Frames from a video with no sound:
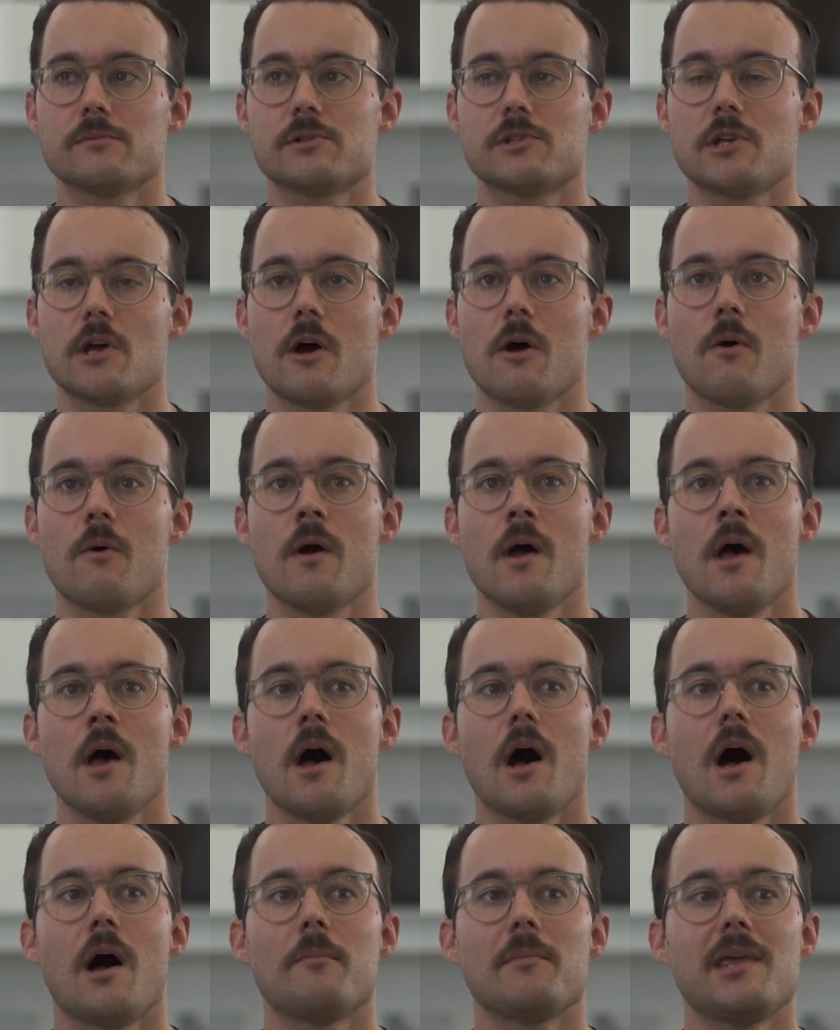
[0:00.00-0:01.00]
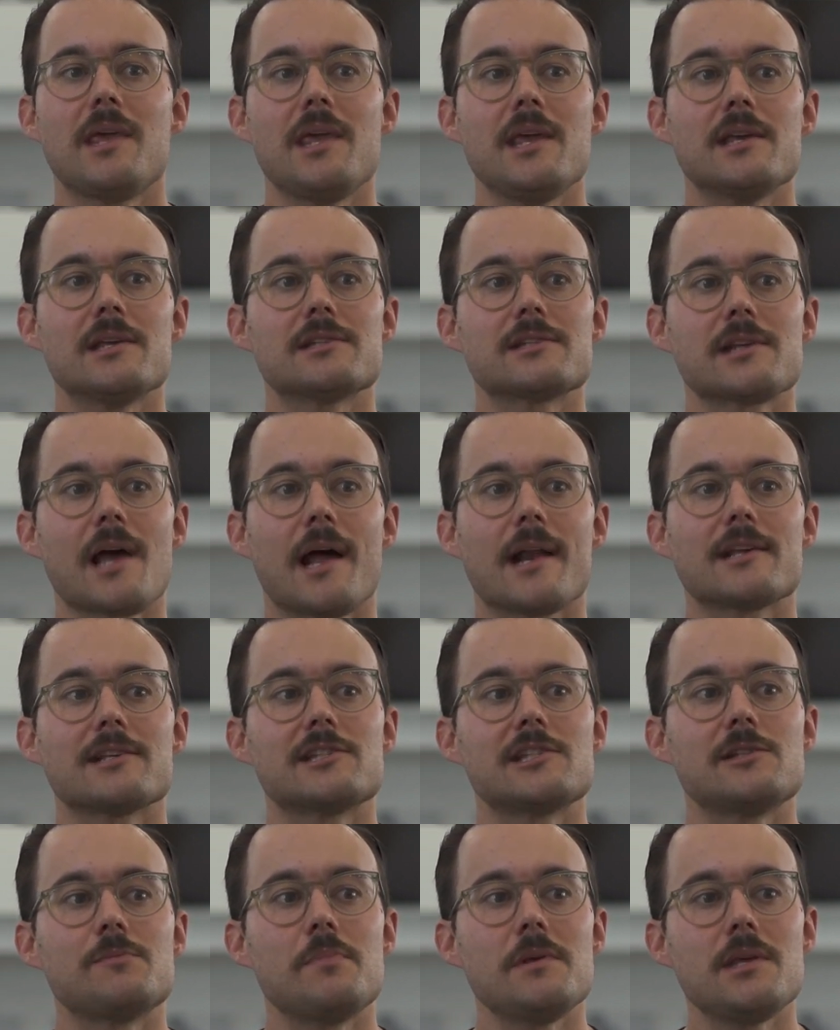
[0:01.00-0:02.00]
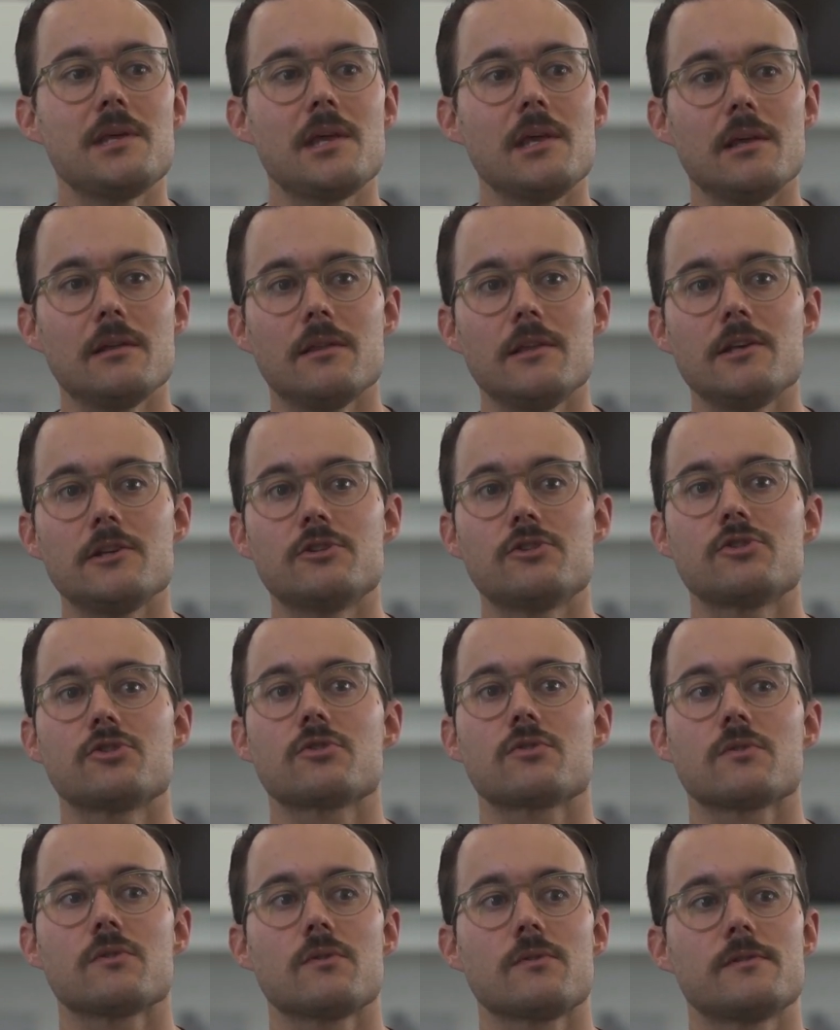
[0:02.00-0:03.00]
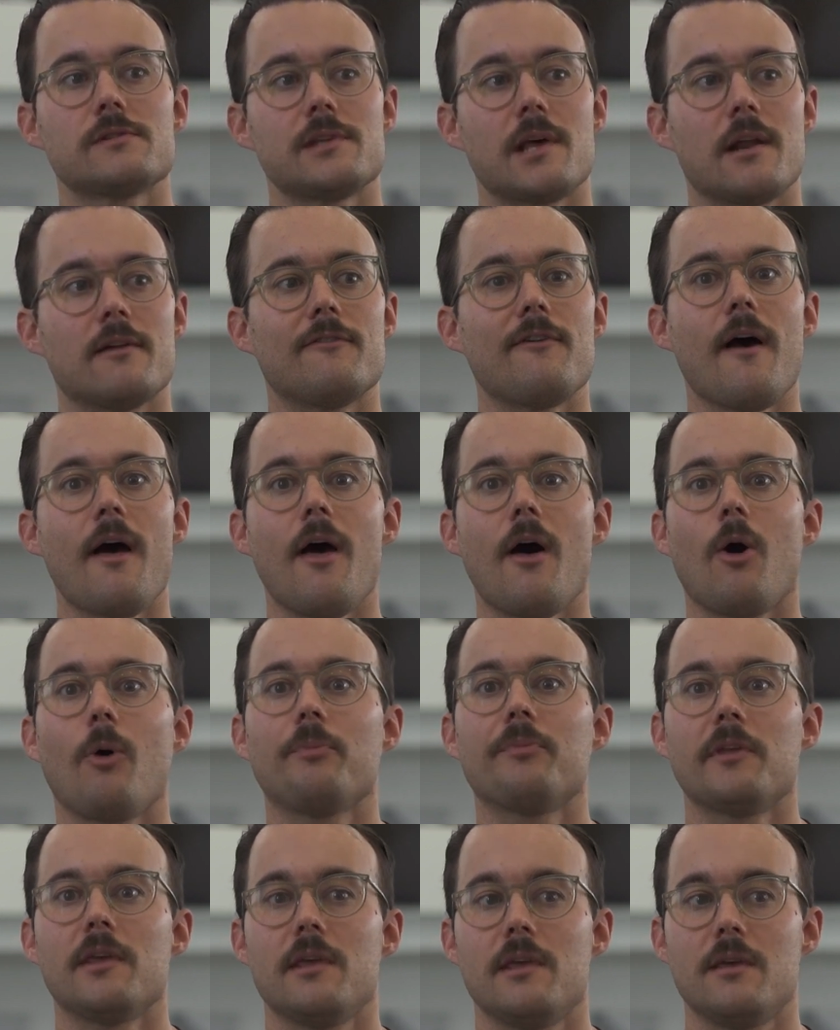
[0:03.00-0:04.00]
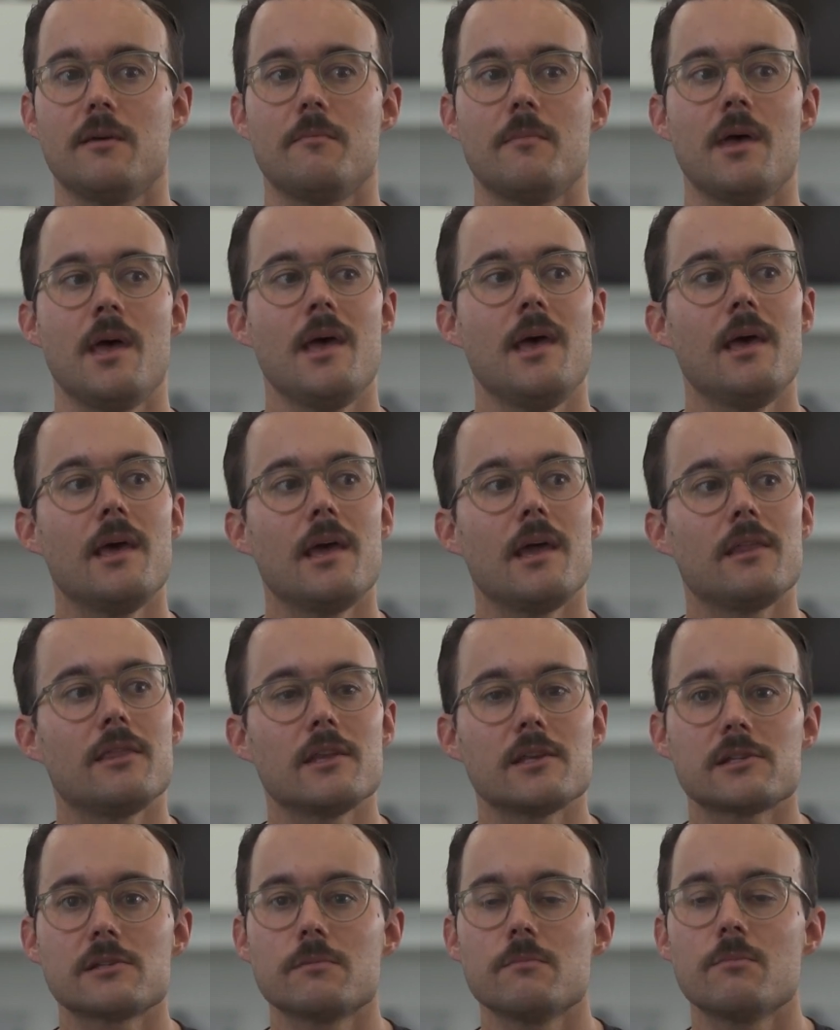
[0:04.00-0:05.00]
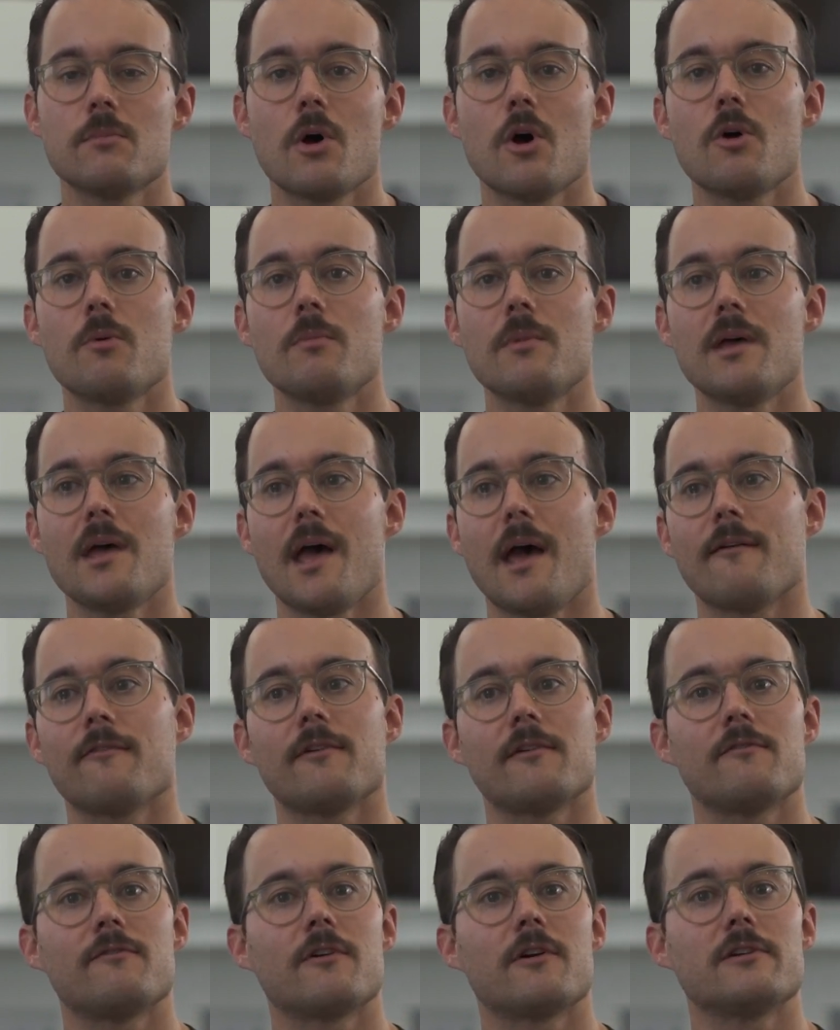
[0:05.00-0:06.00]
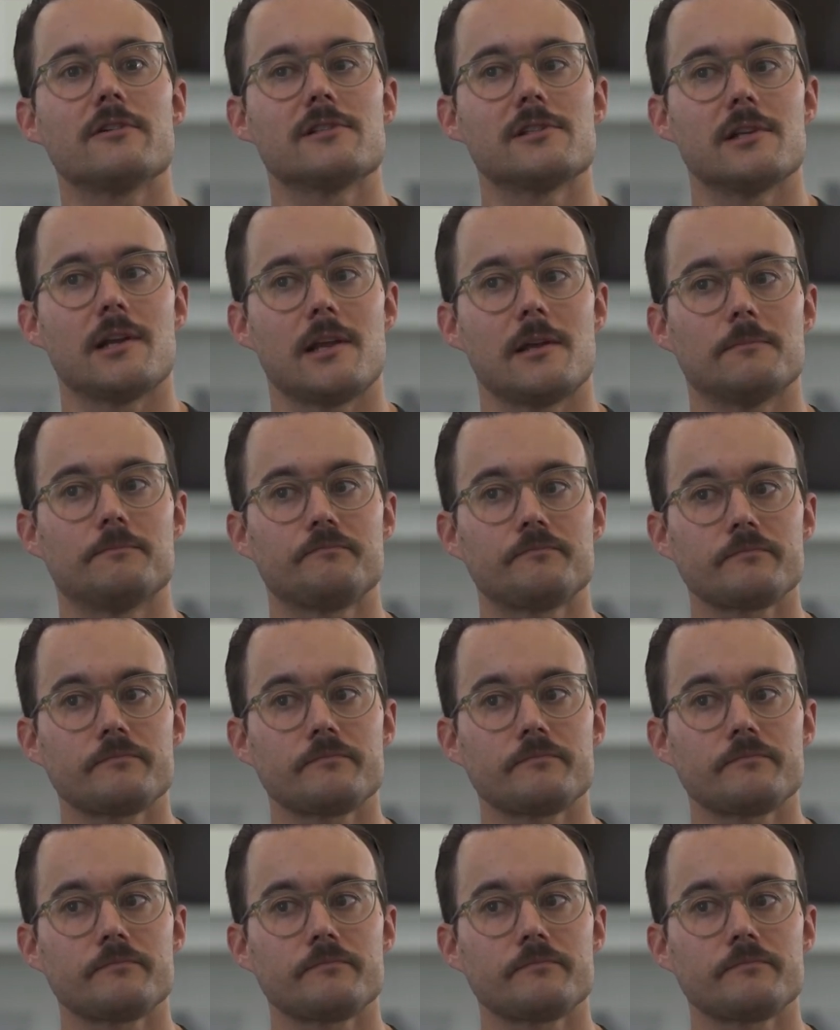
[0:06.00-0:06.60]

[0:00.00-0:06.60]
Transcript: So he is kind of speaking these truths that have helped him in this moment of adversity.